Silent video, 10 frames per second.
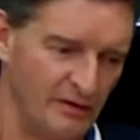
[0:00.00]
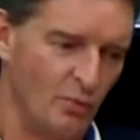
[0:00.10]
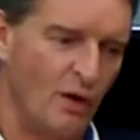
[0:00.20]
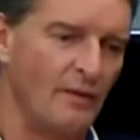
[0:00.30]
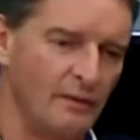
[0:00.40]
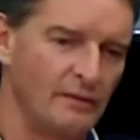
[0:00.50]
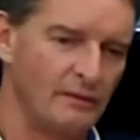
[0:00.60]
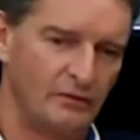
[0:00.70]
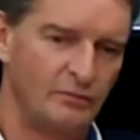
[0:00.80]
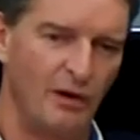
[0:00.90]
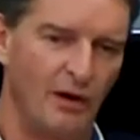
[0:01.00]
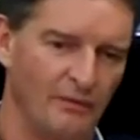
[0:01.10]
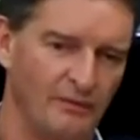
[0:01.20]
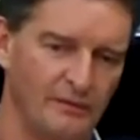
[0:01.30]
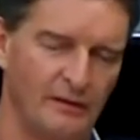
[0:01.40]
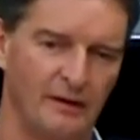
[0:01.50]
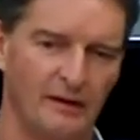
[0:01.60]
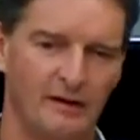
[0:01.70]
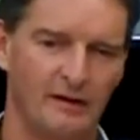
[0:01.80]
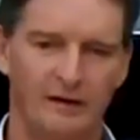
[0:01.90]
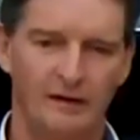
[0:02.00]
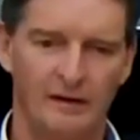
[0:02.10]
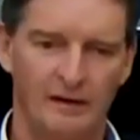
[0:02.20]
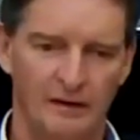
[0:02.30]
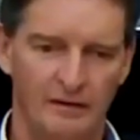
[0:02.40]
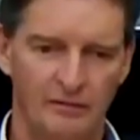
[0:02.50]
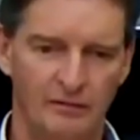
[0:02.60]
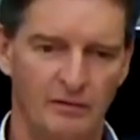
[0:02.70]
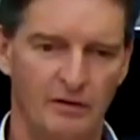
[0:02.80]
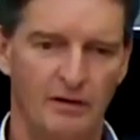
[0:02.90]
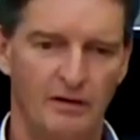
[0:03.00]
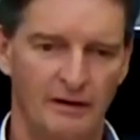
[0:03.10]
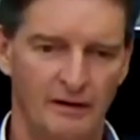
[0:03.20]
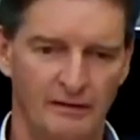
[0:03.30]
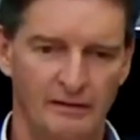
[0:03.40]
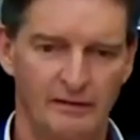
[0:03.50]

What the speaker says: in one spot. If you